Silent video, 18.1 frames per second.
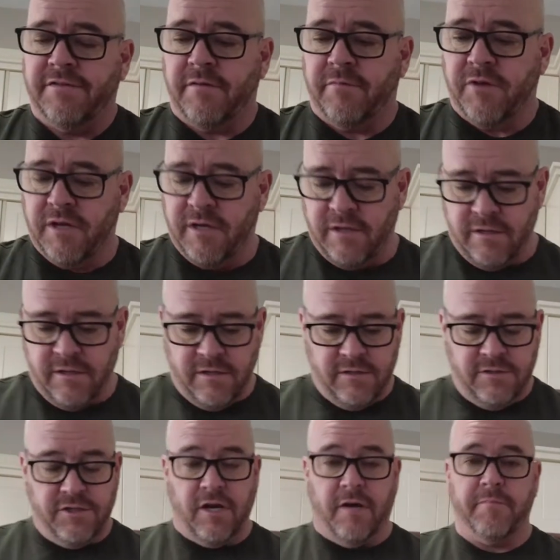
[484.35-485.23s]
I'm gonna
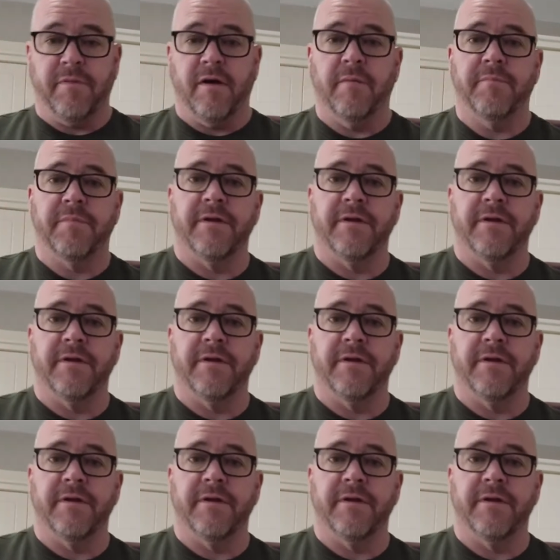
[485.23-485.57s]
chop up